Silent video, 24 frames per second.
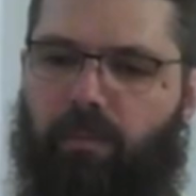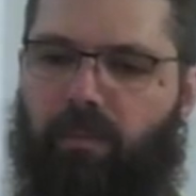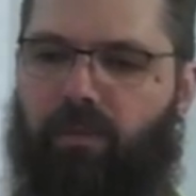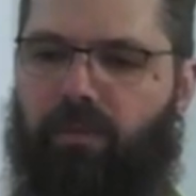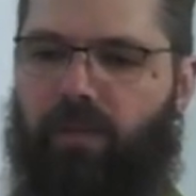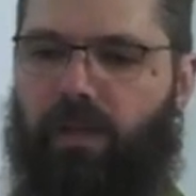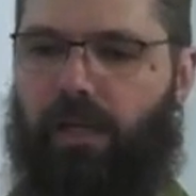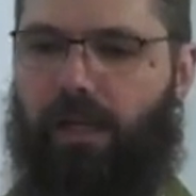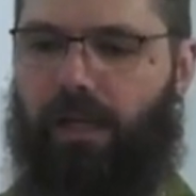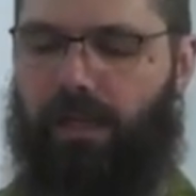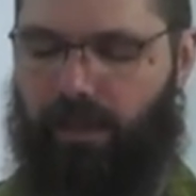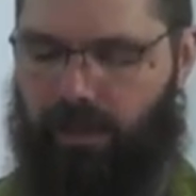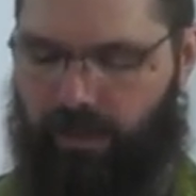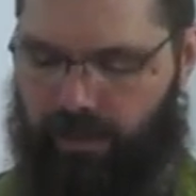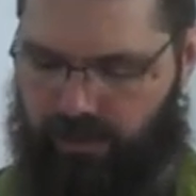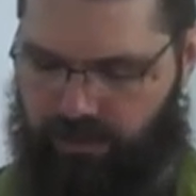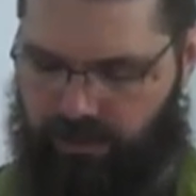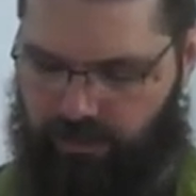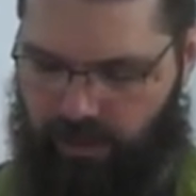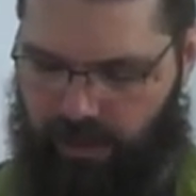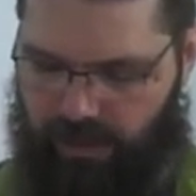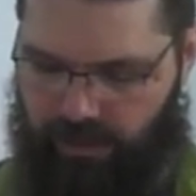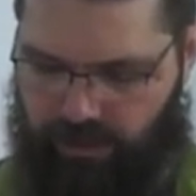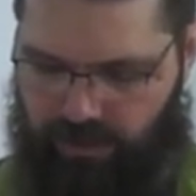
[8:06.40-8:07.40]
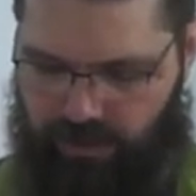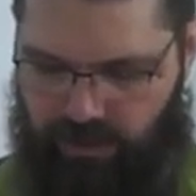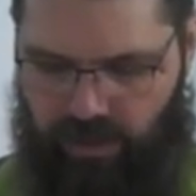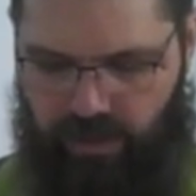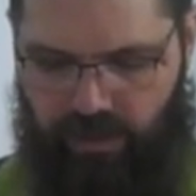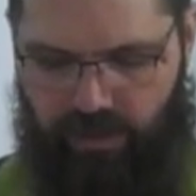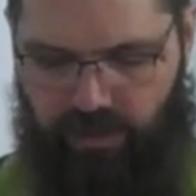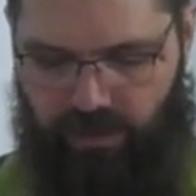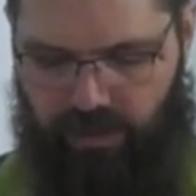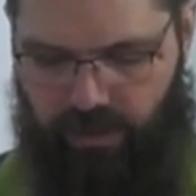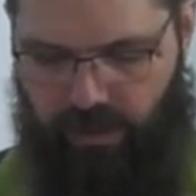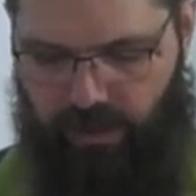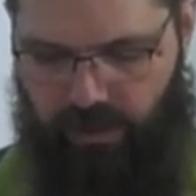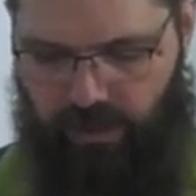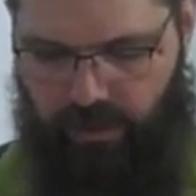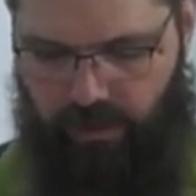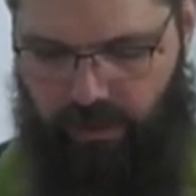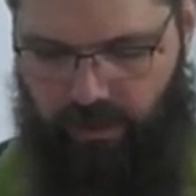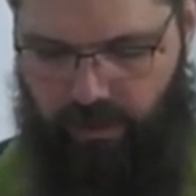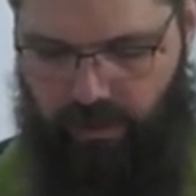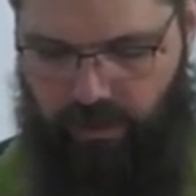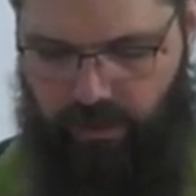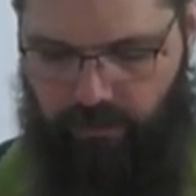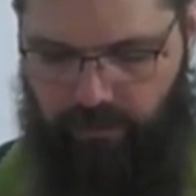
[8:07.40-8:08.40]
of God and his righteousness,
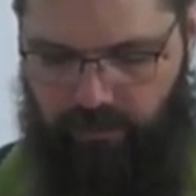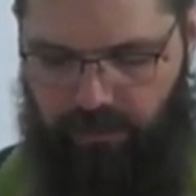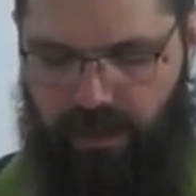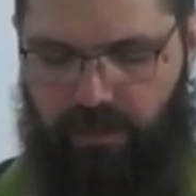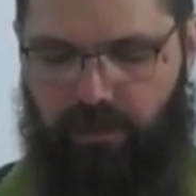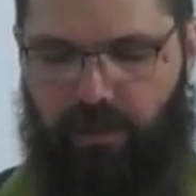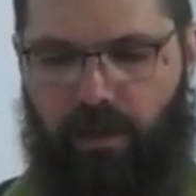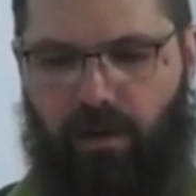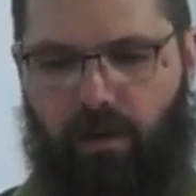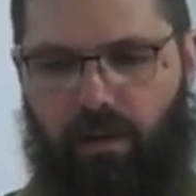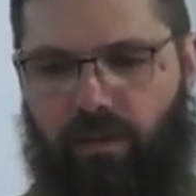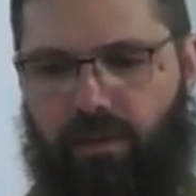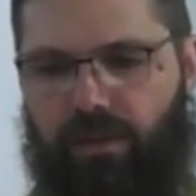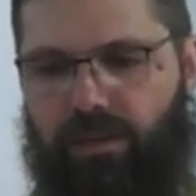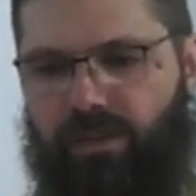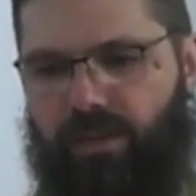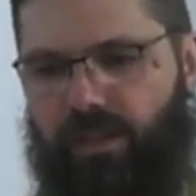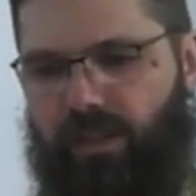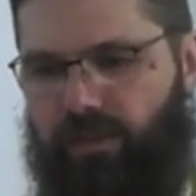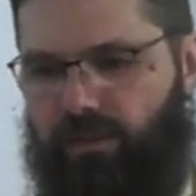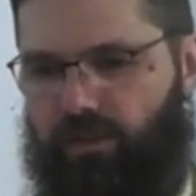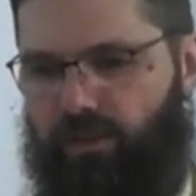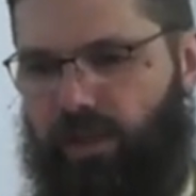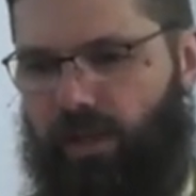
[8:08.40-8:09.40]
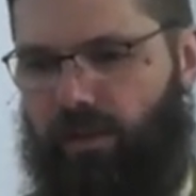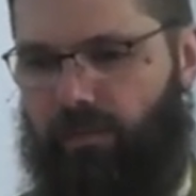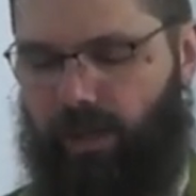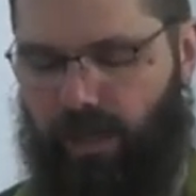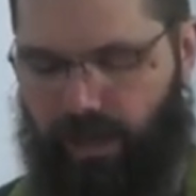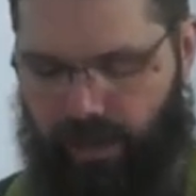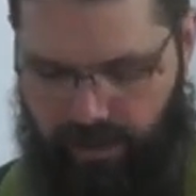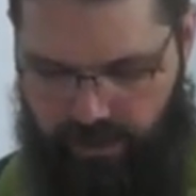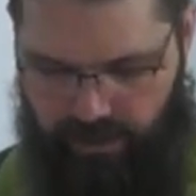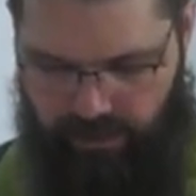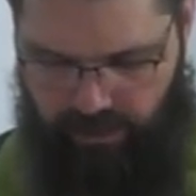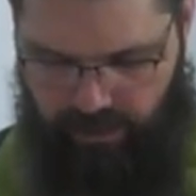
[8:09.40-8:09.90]
and then all these things shall be added